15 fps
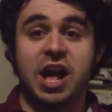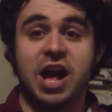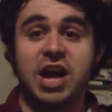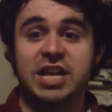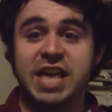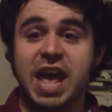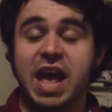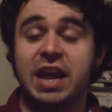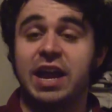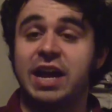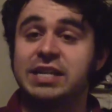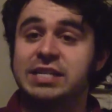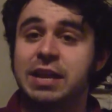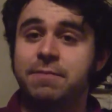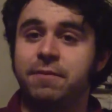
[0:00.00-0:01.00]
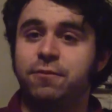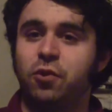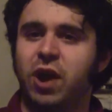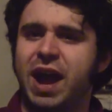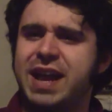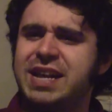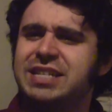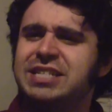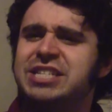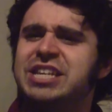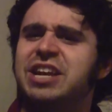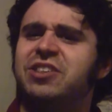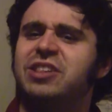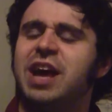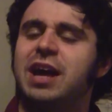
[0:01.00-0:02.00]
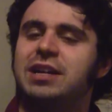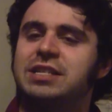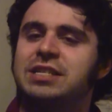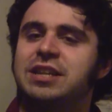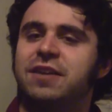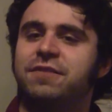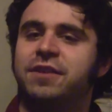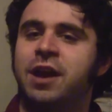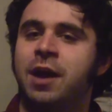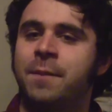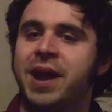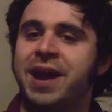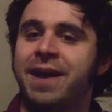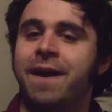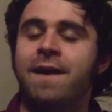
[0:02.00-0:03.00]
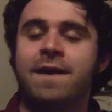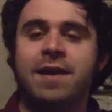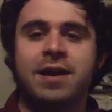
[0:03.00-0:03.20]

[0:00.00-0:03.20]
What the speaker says: again, I said before, I didn't see a lot of stuff coming.